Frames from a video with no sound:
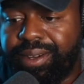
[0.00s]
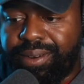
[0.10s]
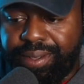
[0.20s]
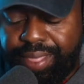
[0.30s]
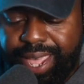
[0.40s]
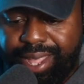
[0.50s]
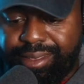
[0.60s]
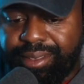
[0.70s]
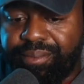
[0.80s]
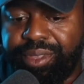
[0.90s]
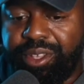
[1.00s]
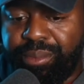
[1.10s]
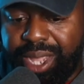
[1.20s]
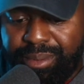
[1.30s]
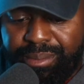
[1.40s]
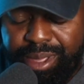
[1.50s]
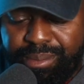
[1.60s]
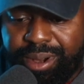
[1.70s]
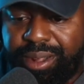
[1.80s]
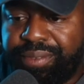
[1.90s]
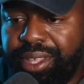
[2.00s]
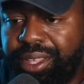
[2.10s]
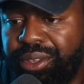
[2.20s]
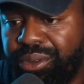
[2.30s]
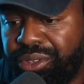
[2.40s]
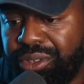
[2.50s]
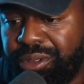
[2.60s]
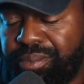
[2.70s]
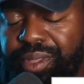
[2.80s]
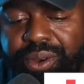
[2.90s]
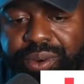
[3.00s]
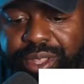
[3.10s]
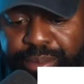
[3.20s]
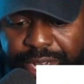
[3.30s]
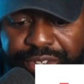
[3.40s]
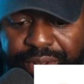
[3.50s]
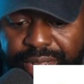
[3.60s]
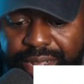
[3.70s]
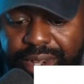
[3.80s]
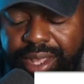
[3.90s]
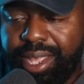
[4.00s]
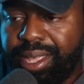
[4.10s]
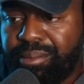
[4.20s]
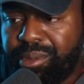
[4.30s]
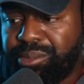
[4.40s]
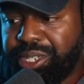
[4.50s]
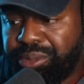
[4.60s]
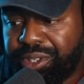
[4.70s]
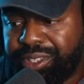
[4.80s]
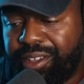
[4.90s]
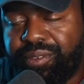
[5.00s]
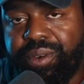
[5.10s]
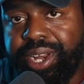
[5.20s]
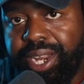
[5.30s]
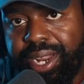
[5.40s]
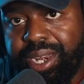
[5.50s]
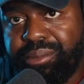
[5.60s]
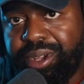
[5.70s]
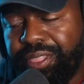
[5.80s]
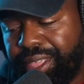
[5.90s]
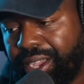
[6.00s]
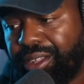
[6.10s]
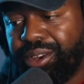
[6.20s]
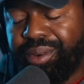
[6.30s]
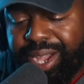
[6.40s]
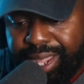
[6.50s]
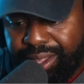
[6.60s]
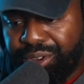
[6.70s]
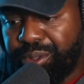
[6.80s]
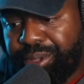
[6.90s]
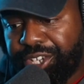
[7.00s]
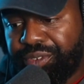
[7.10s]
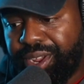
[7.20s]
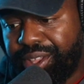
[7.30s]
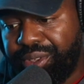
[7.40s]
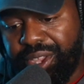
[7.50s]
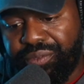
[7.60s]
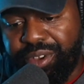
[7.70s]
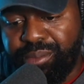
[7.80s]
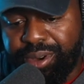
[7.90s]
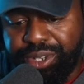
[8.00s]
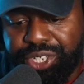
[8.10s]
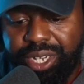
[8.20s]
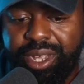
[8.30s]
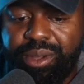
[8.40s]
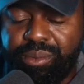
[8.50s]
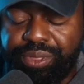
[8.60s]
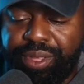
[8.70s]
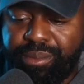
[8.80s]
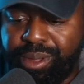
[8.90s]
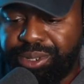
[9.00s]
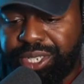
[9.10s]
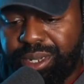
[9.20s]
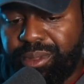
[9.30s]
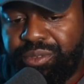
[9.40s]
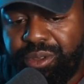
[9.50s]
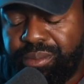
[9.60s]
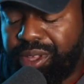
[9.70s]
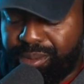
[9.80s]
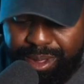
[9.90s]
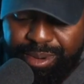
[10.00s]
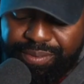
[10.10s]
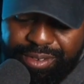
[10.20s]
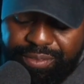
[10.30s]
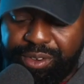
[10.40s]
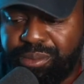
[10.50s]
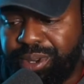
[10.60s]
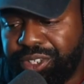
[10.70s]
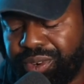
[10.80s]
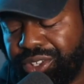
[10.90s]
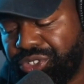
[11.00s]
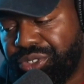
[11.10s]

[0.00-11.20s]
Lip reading: On that, you become a member of the YouTube or the Patreon. Membership starts at $4.99 a month. It goes a little higher on the Patreon. You get free merch with your membership if you're a member for a few months, right?